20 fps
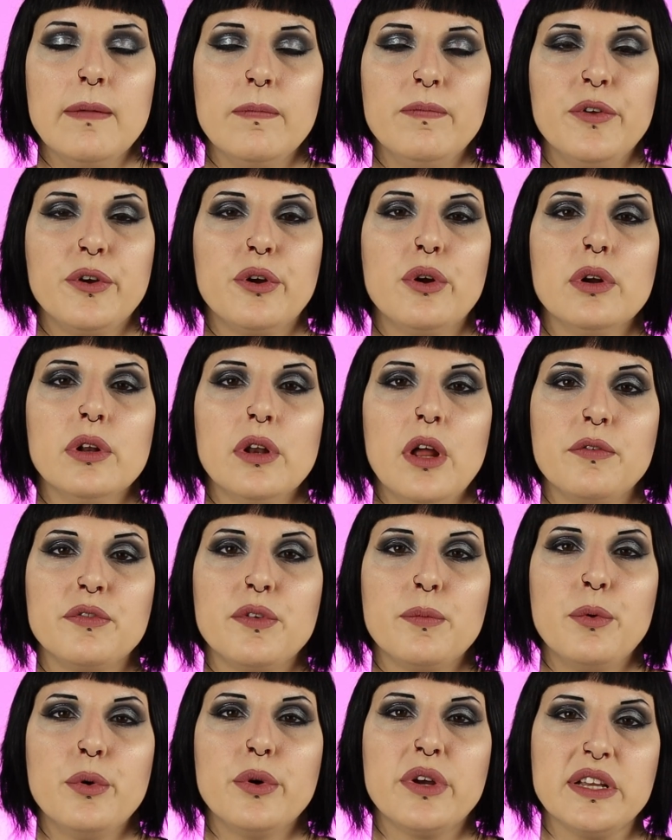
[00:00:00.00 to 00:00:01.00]
The girl of
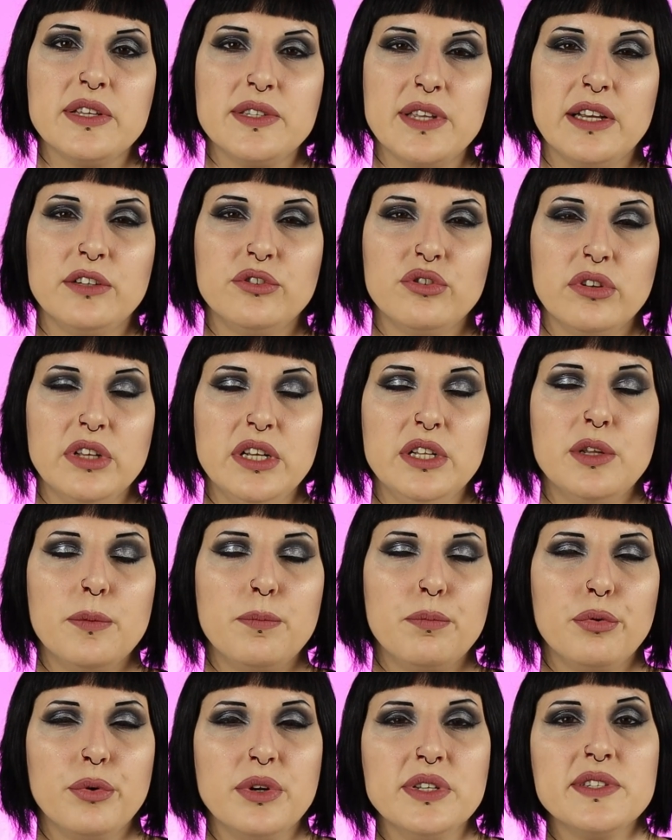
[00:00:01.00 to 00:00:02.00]
the book is actually the
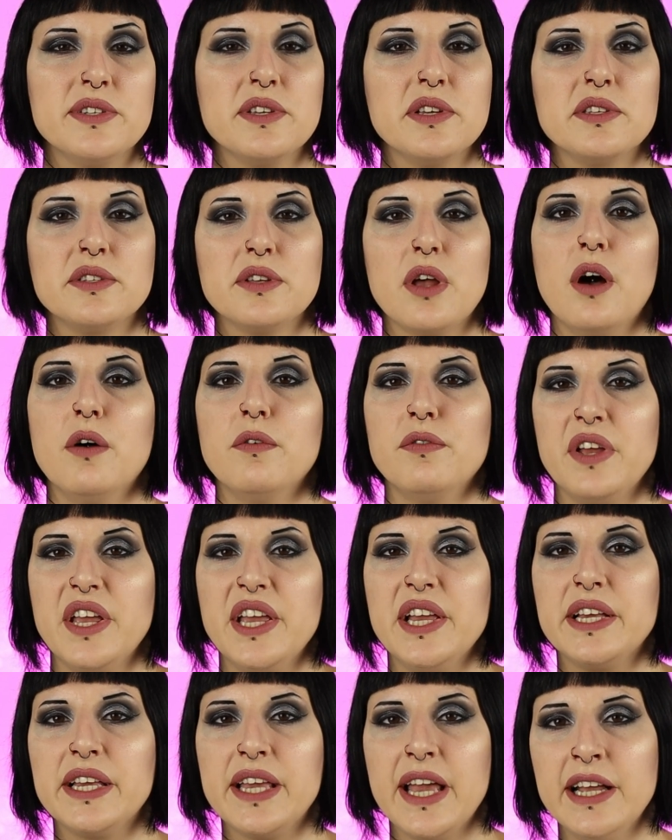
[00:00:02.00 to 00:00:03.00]
princess of
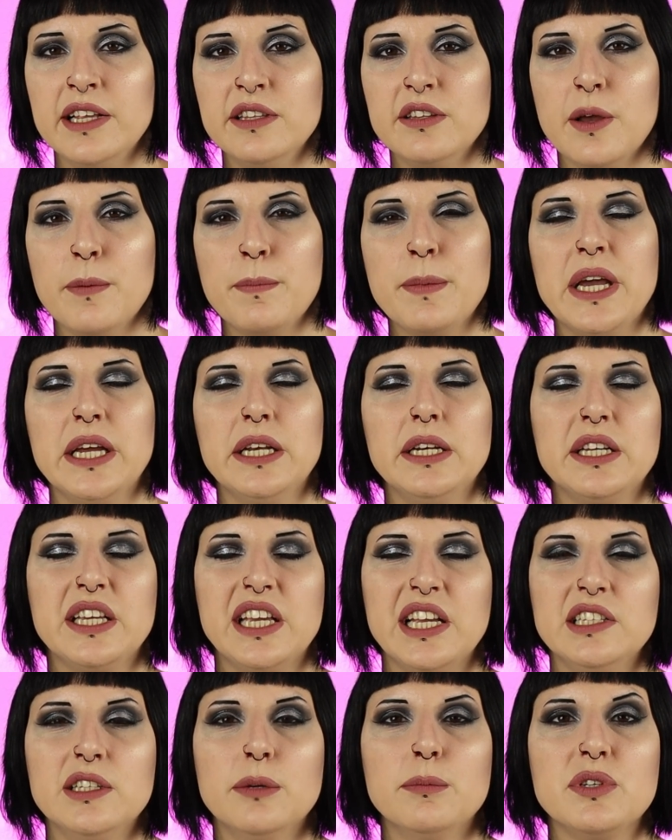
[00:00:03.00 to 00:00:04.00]
a kingdom, and the
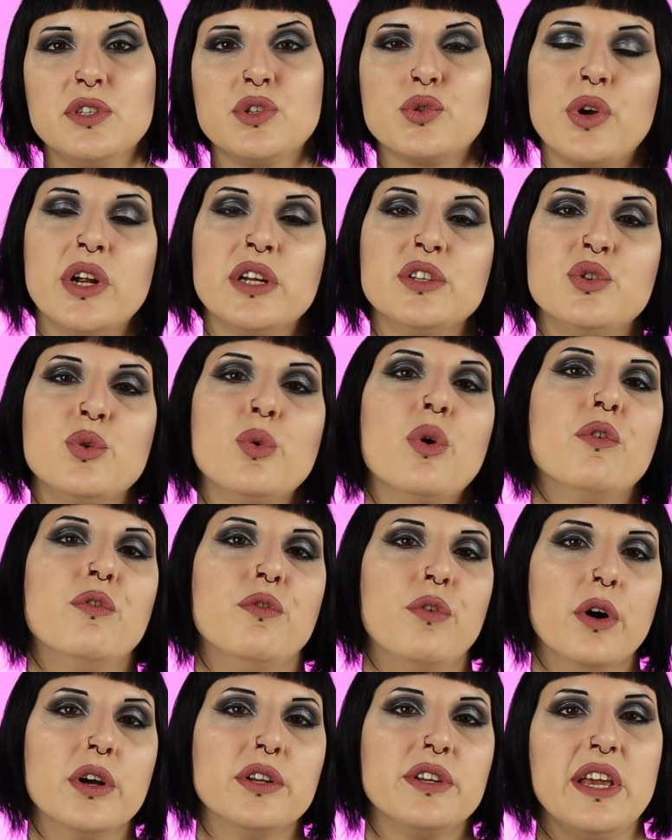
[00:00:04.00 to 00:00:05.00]
kingdom is trying to
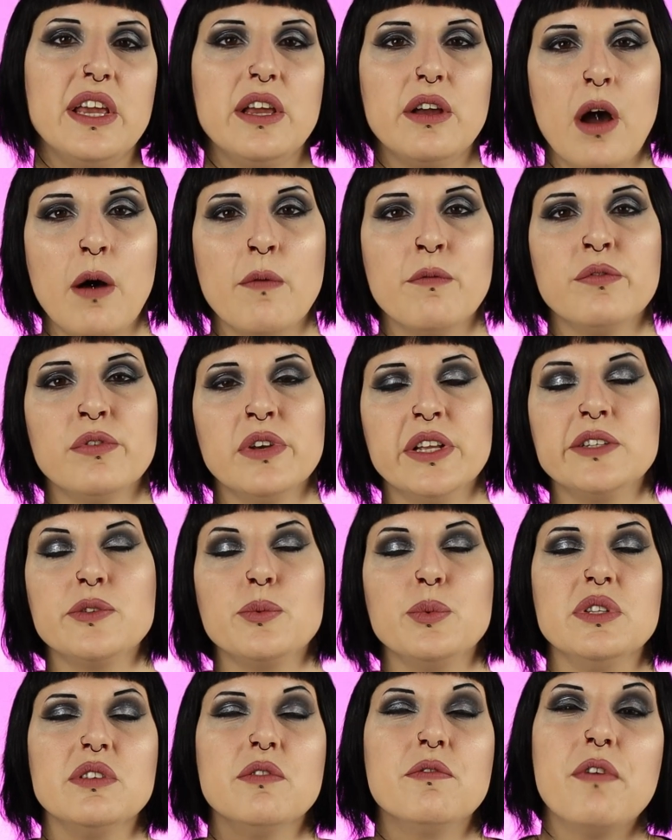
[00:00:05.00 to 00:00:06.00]
avoid a
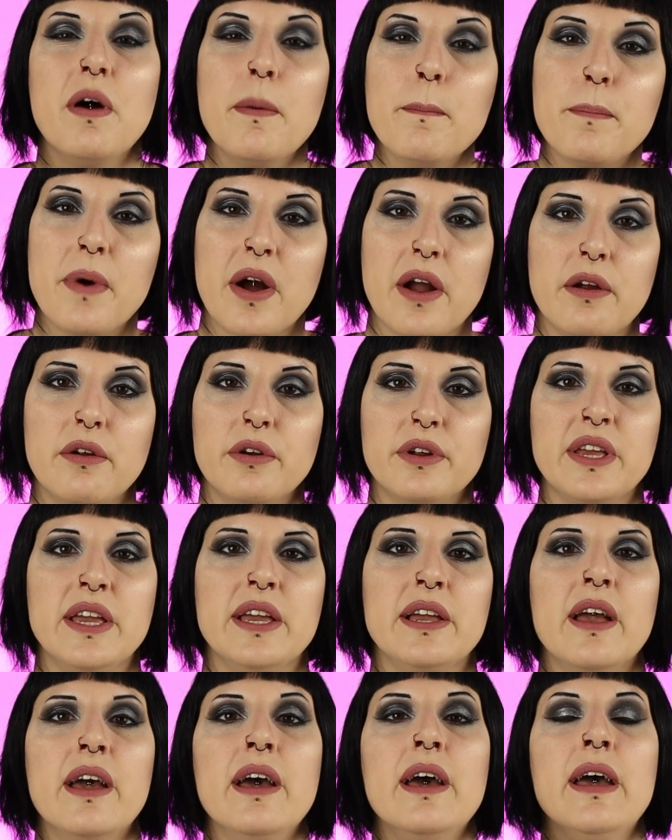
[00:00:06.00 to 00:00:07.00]
conflict with the vampire
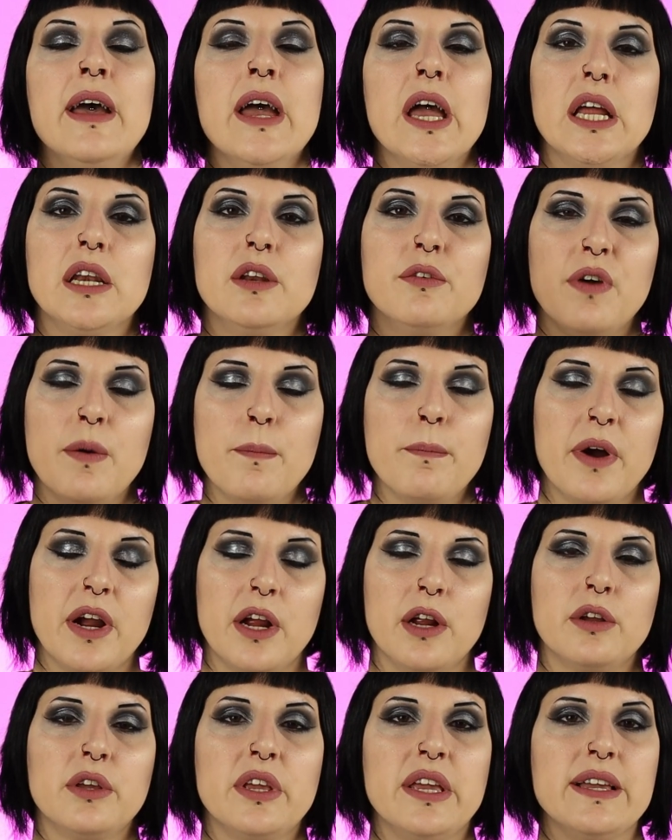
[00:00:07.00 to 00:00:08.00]
king, and the
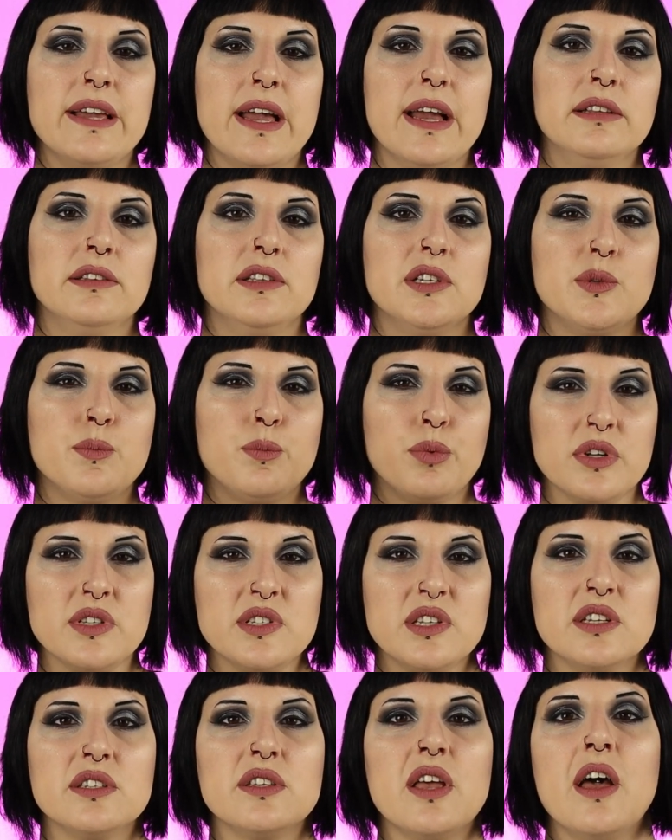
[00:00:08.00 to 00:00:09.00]
vampire king and this
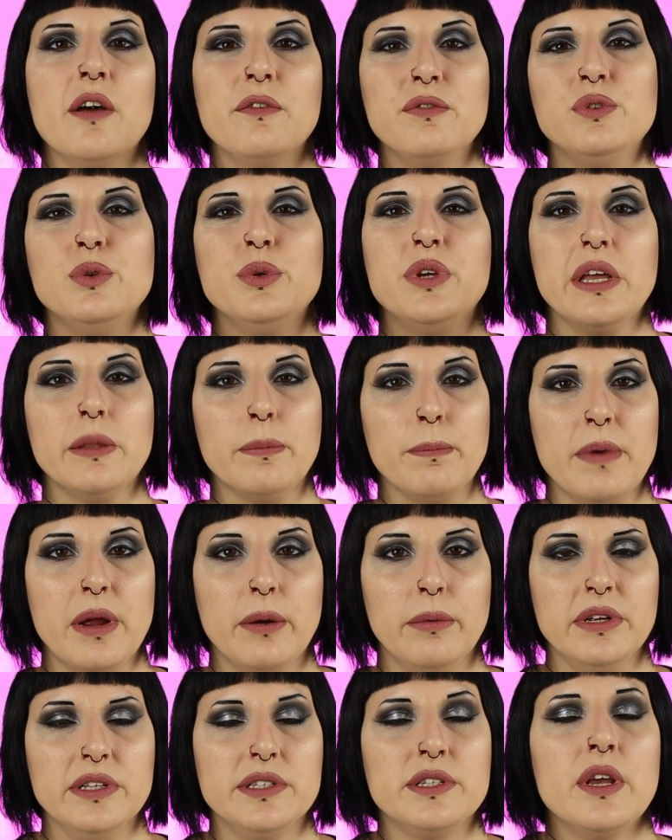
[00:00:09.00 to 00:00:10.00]
princess have to get
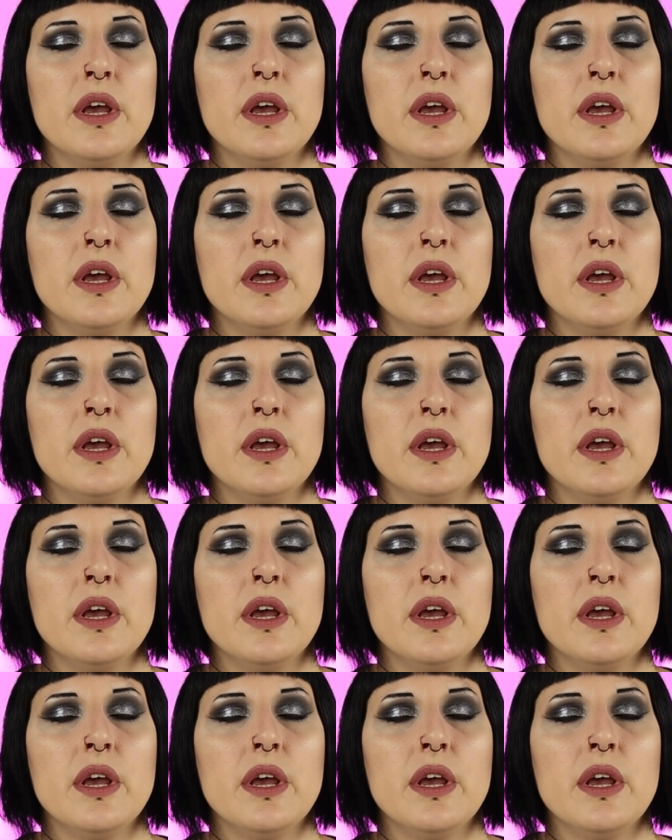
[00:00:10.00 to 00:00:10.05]
married.